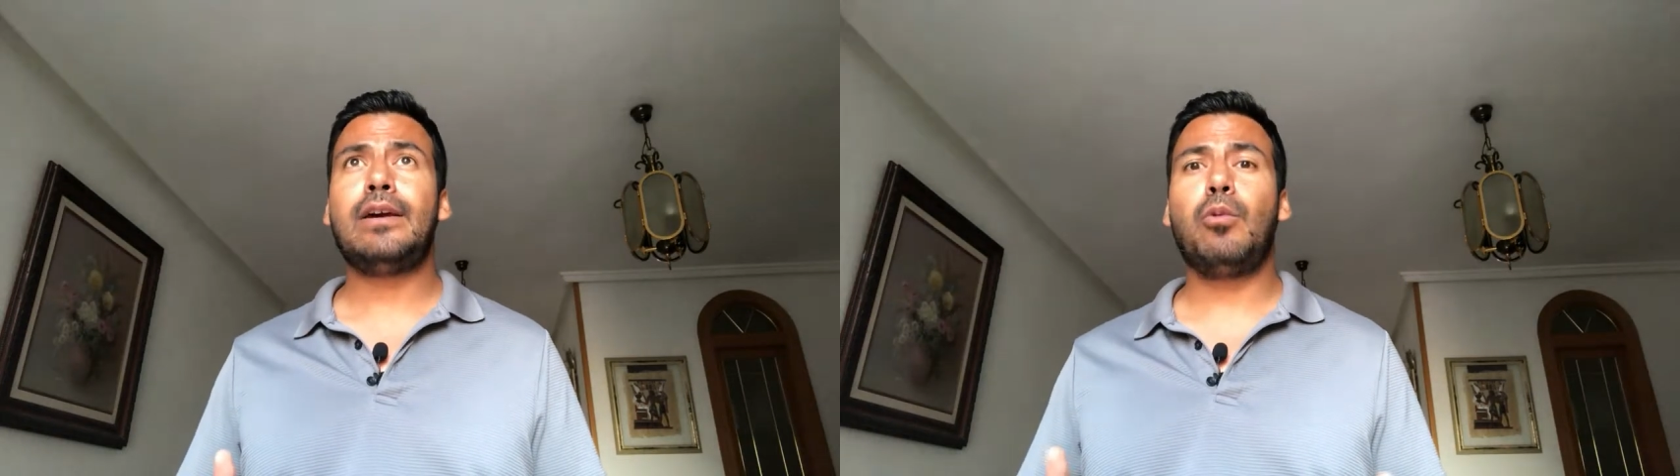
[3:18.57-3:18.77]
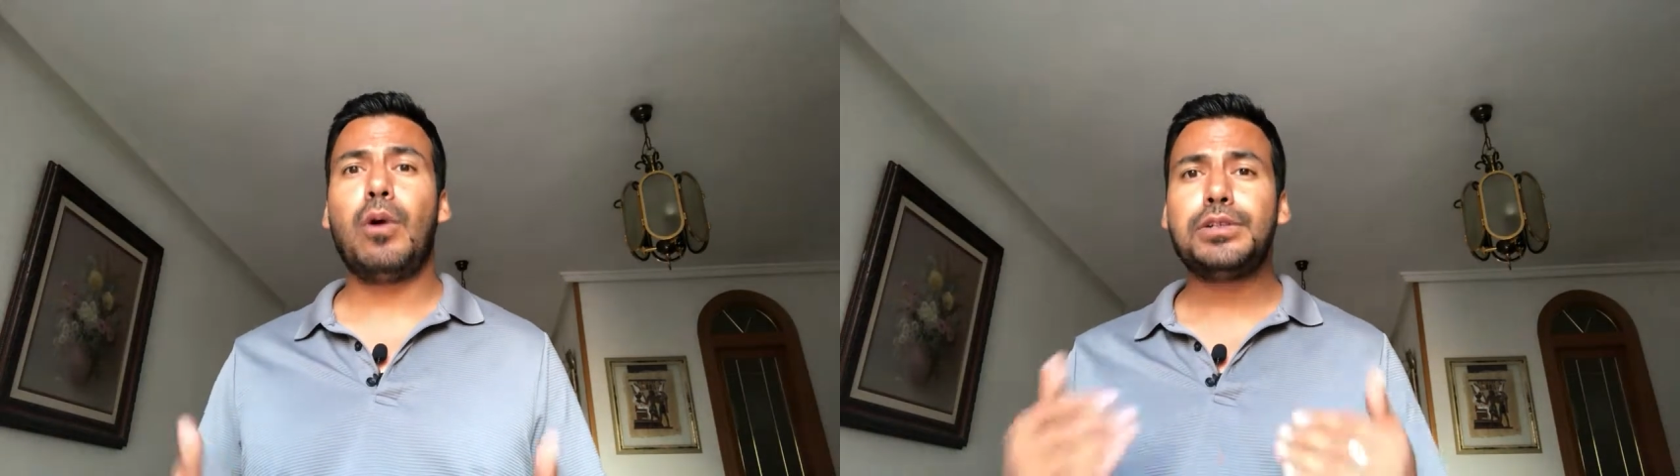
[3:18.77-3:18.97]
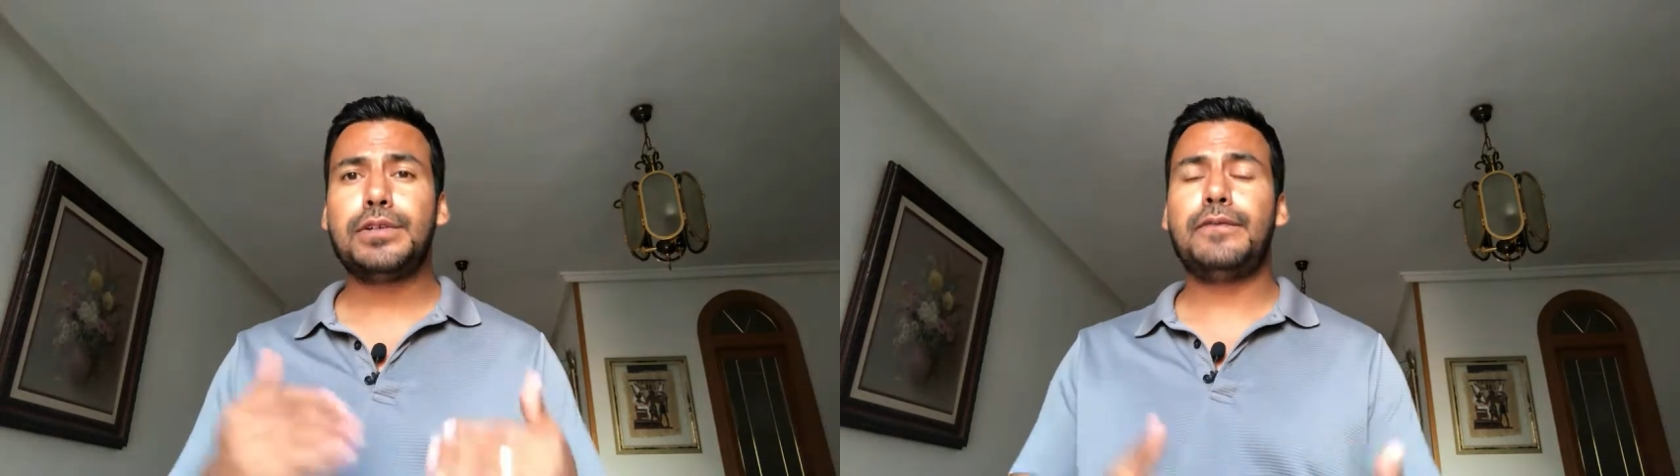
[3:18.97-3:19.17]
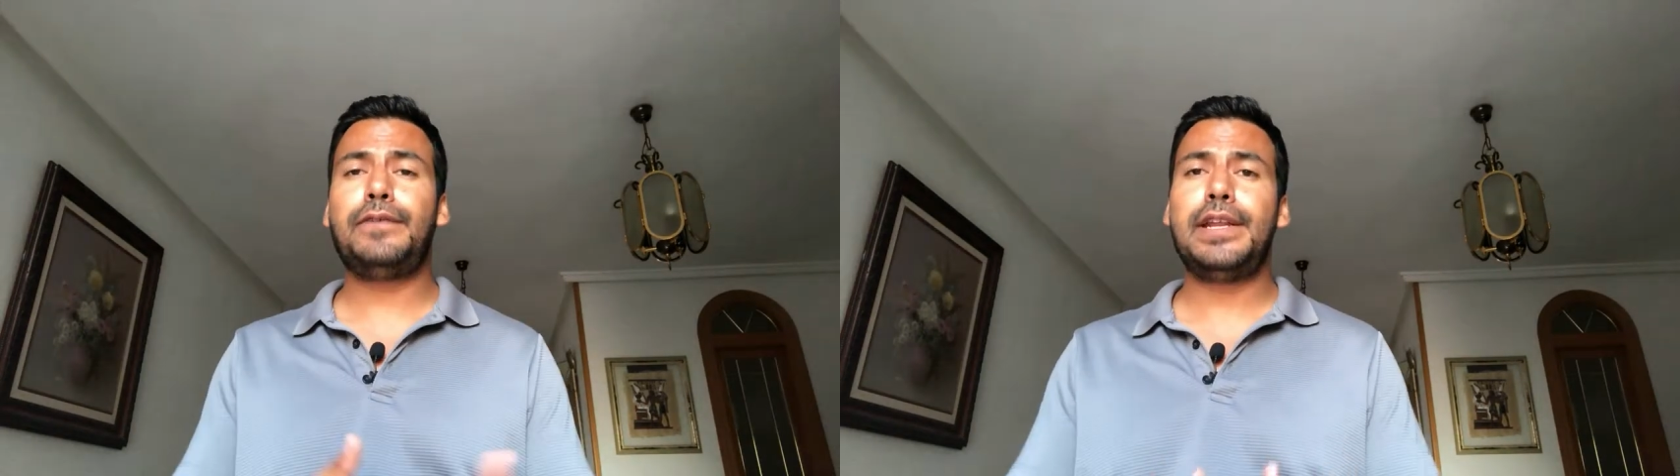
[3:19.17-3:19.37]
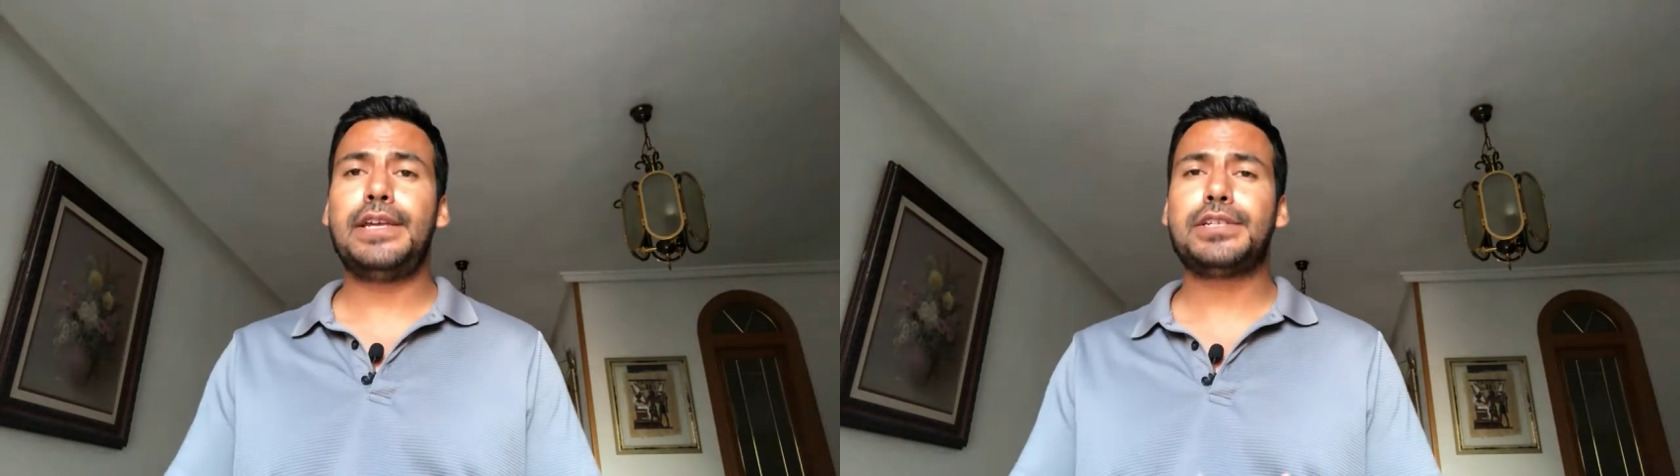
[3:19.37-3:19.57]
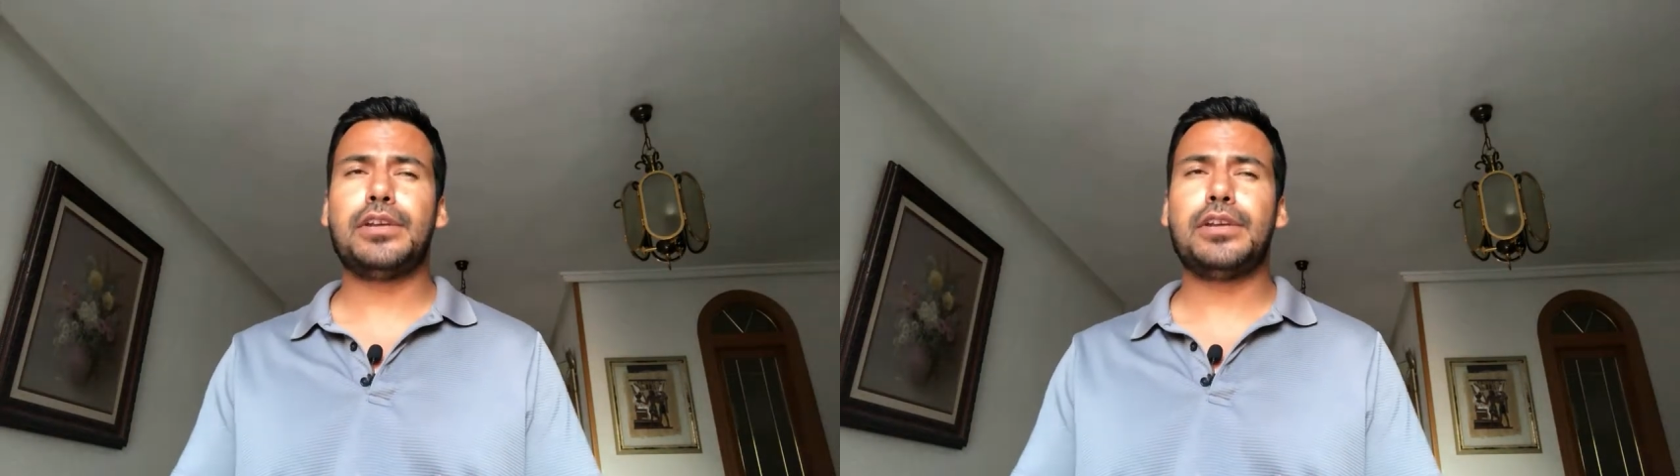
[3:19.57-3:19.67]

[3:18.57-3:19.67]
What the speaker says: once you finish,